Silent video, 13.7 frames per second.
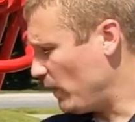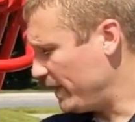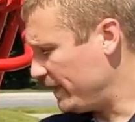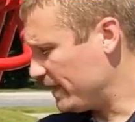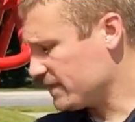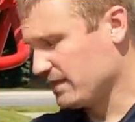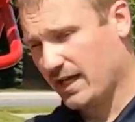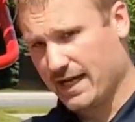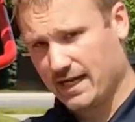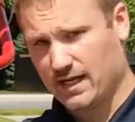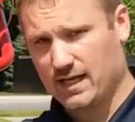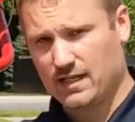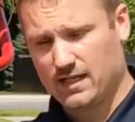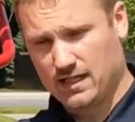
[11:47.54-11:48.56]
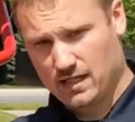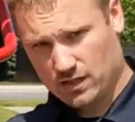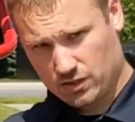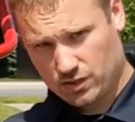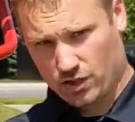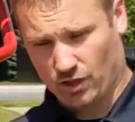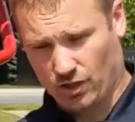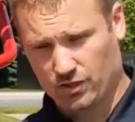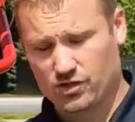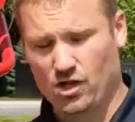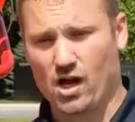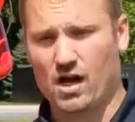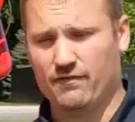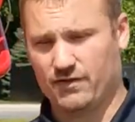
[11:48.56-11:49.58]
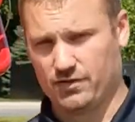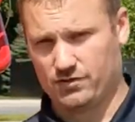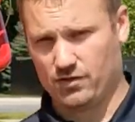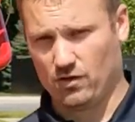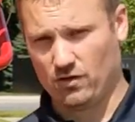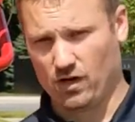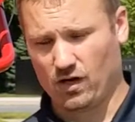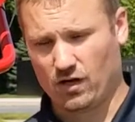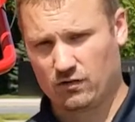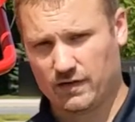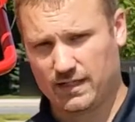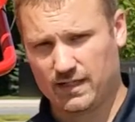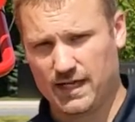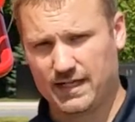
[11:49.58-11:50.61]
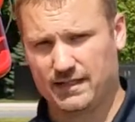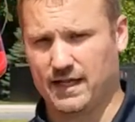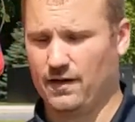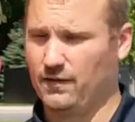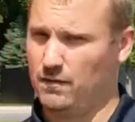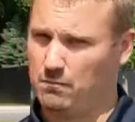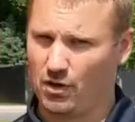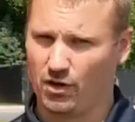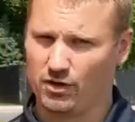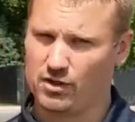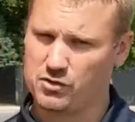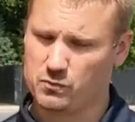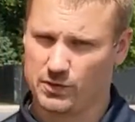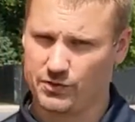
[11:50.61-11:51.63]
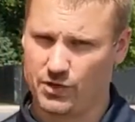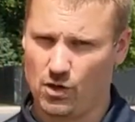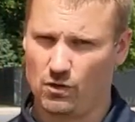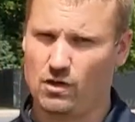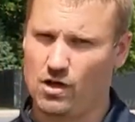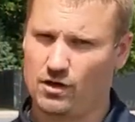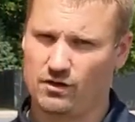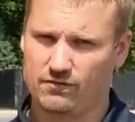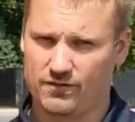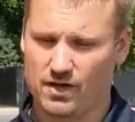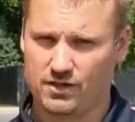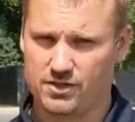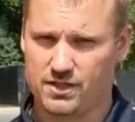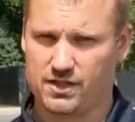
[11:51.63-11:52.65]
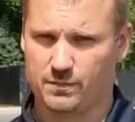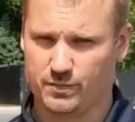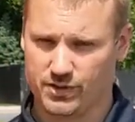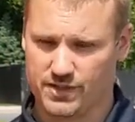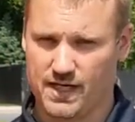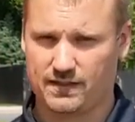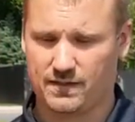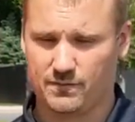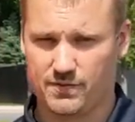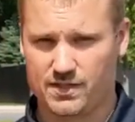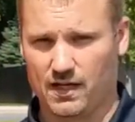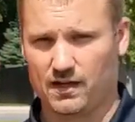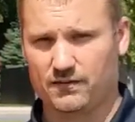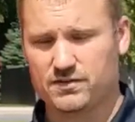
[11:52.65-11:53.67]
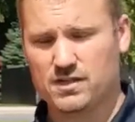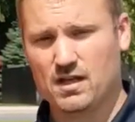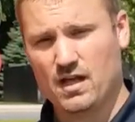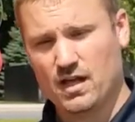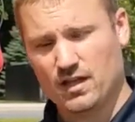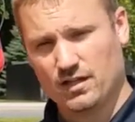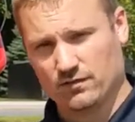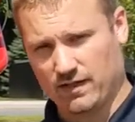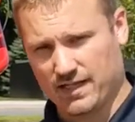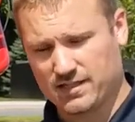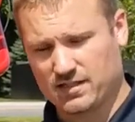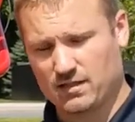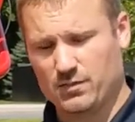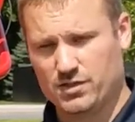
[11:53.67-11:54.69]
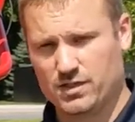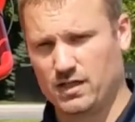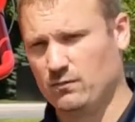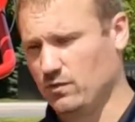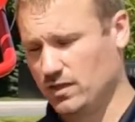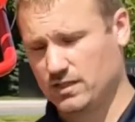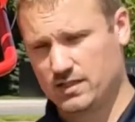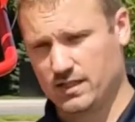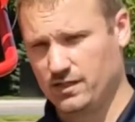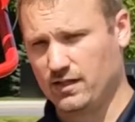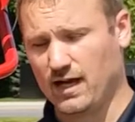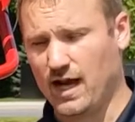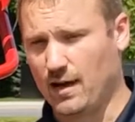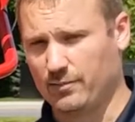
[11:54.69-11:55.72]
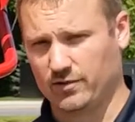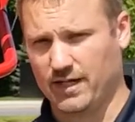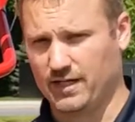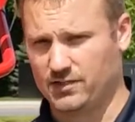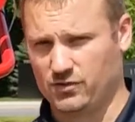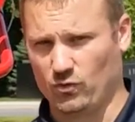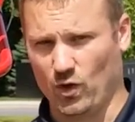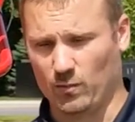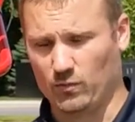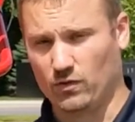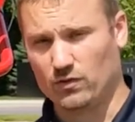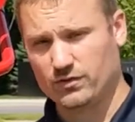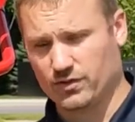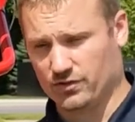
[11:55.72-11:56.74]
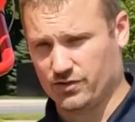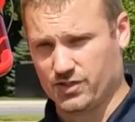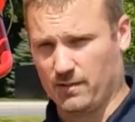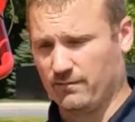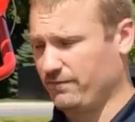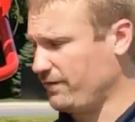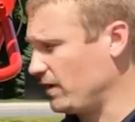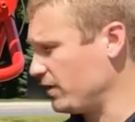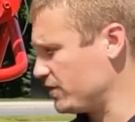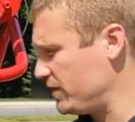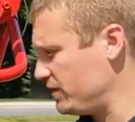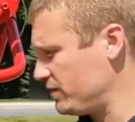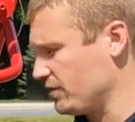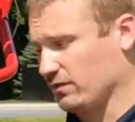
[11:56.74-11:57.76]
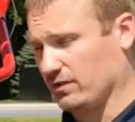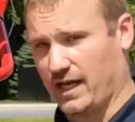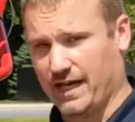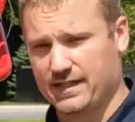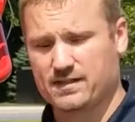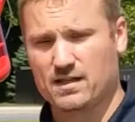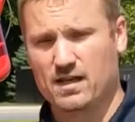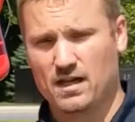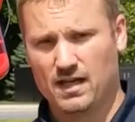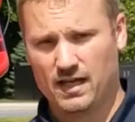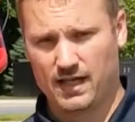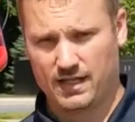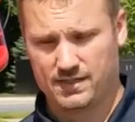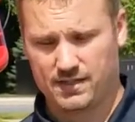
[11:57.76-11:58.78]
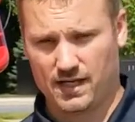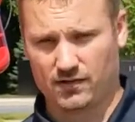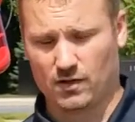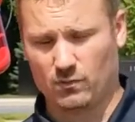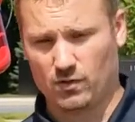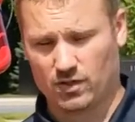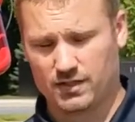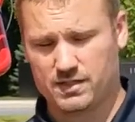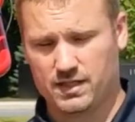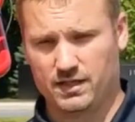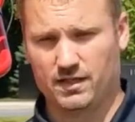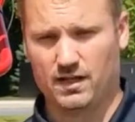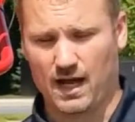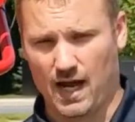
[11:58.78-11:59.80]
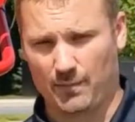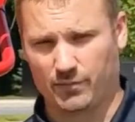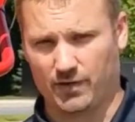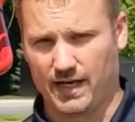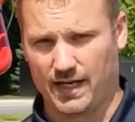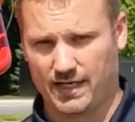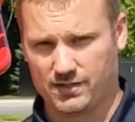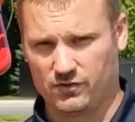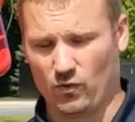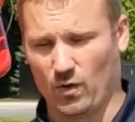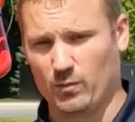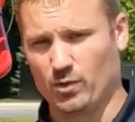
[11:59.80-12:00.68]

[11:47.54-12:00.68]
When this light turns off, there's no longer a green light there, the burners will no longer function to protect themselves. The rest of the machine will continue to operate as normal. Your dump functions, your lights, etc. will continue to operate as